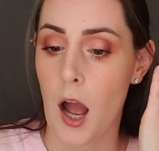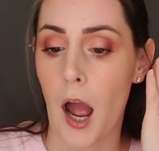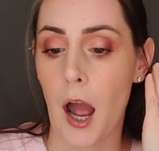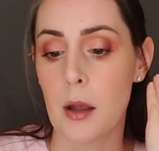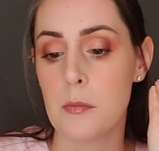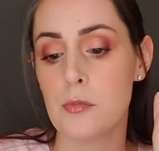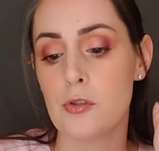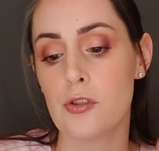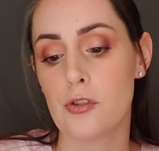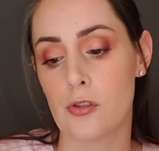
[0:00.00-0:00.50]

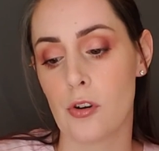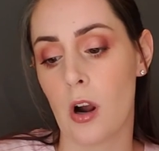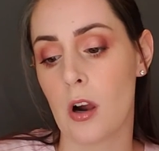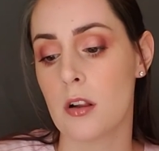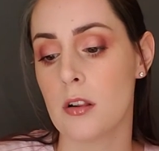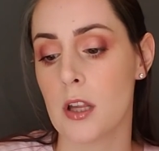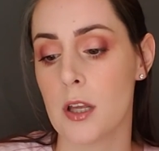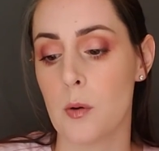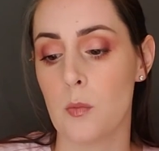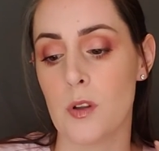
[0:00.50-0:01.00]
i'm
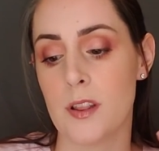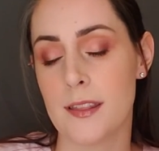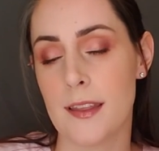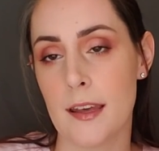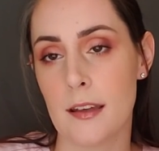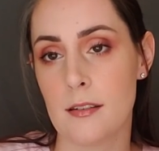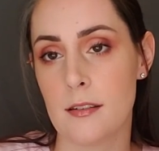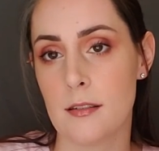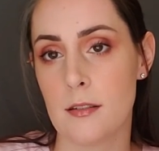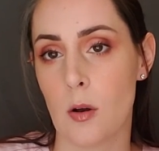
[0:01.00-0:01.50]
struggling with
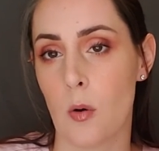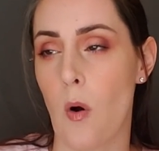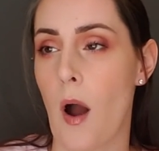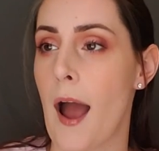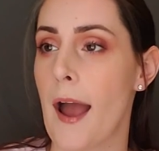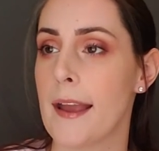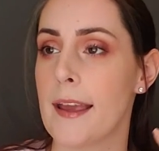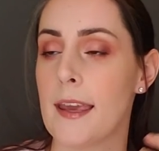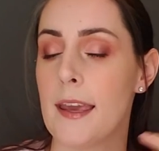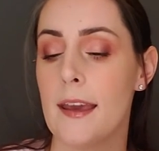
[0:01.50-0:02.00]
this so
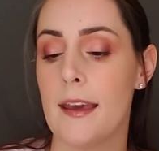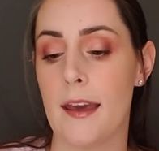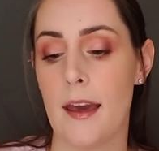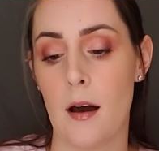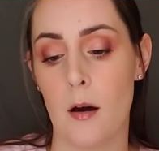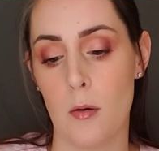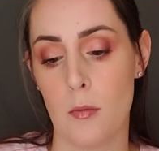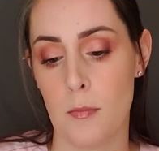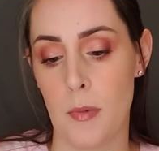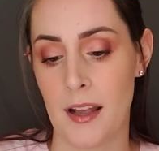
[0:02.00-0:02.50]
i can't
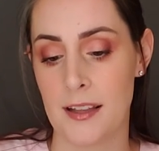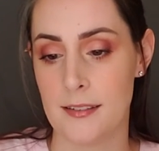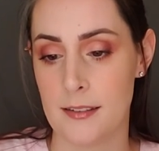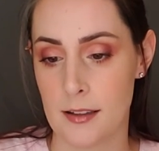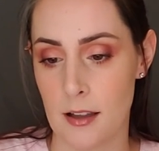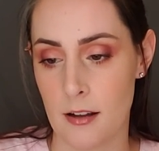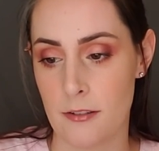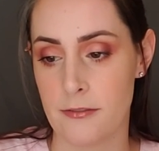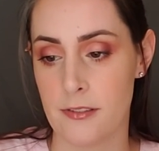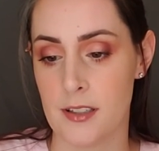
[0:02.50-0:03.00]
help
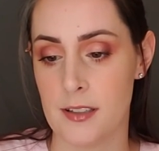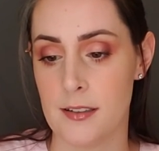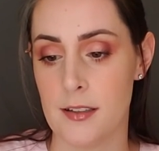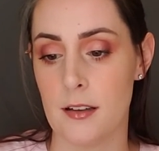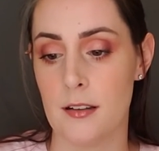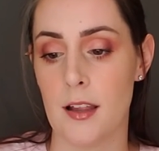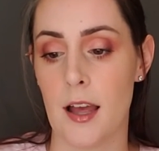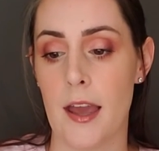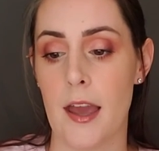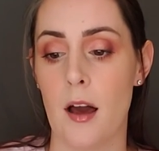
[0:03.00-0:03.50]
myself
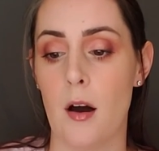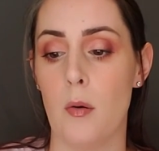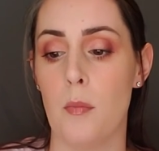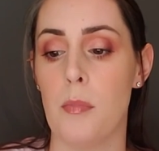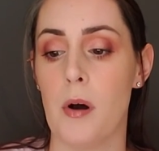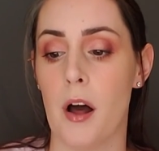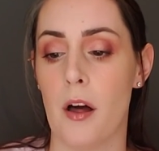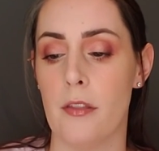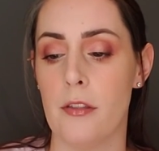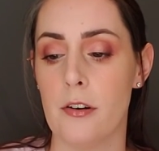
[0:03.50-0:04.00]
until i
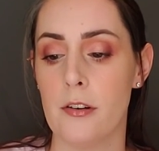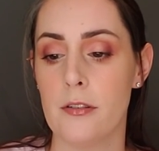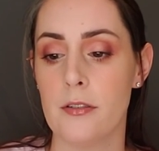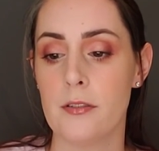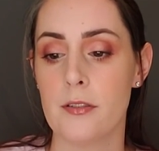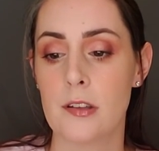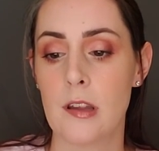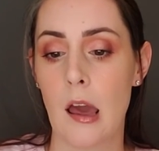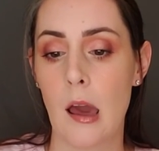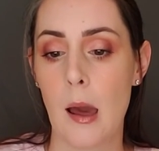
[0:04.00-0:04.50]
help
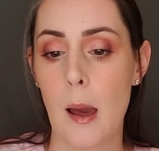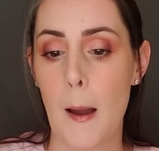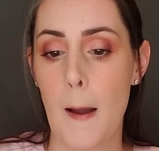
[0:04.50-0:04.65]
others